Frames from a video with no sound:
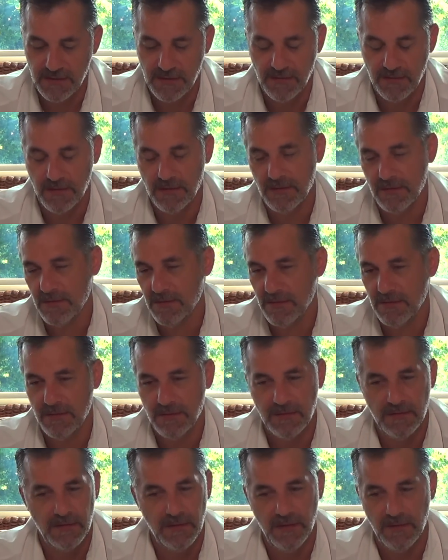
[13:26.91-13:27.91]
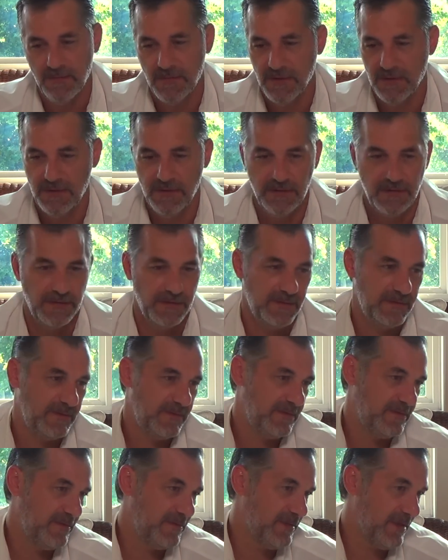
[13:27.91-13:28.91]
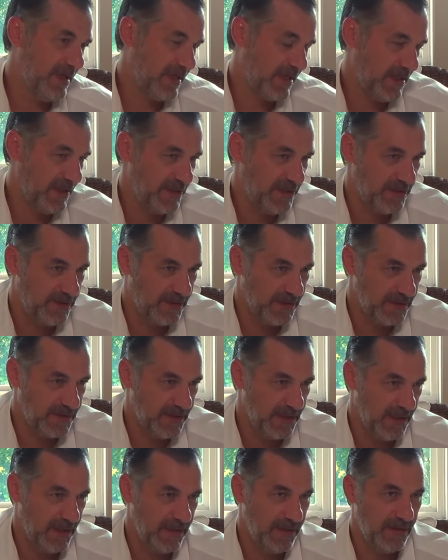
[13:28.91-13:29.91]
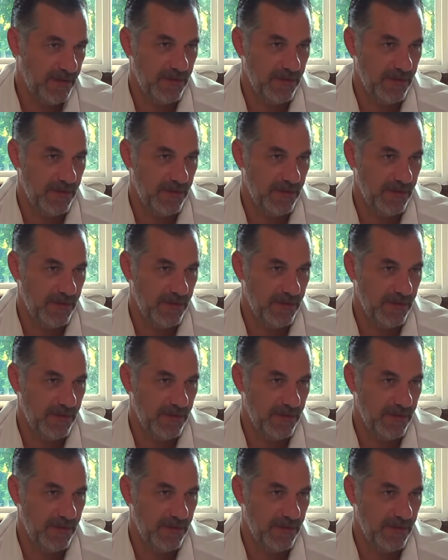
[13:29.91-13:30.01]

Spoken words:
I guess you could say,